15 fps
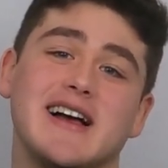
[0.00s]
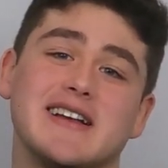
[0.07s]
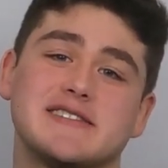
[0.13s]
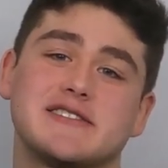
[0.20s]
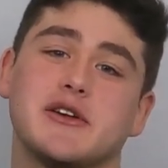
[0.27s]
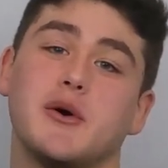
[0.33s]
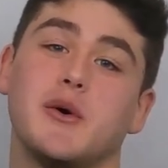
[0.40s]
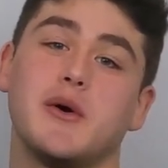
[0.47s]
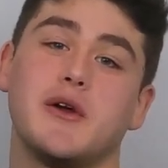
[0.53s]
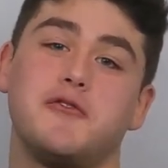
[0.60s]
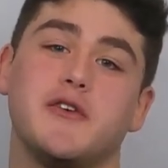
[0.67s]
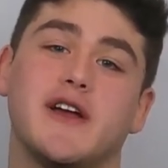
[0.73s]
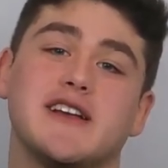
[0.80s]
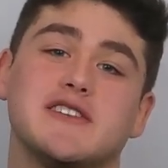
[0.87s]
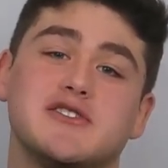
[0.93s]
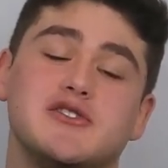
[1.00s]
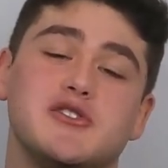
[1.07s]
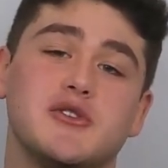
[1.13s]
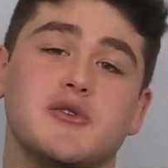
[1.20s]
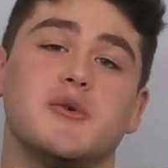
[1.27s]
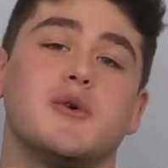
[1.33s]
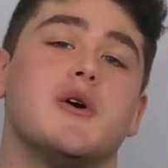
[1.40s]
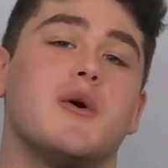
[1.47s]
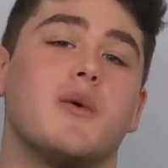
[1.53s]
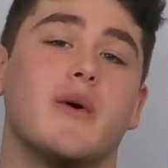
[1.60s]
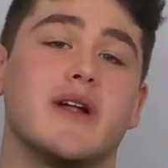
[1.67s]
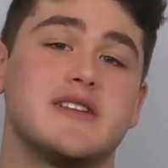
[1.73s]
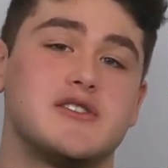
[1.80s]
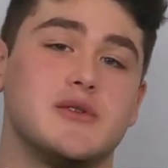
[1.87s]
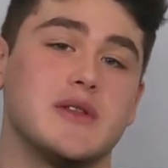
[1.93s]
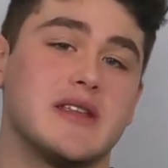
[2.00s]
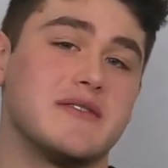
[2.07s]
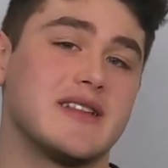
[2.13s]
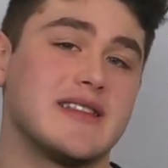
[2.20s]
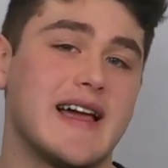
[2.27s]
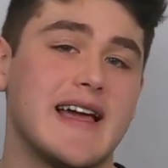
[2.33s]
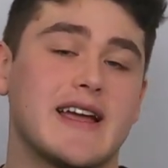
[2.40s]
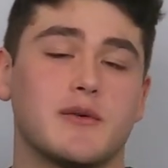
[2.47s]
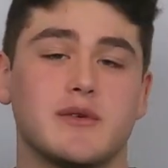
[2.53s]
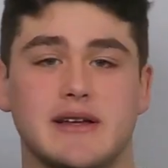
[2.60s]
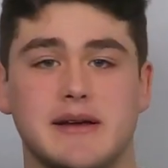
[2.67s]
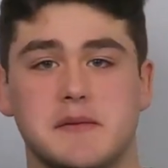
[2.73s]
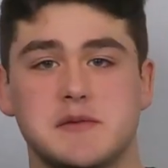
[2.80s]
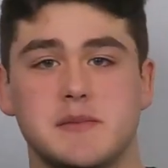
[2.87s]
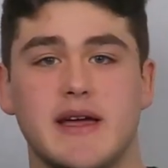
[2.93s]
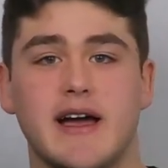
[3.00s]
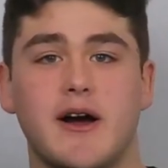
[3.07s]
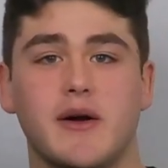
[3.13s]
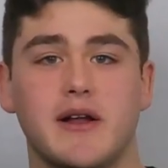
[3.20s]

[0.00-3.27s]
So if you guys do want to leave a like, it really helps me out.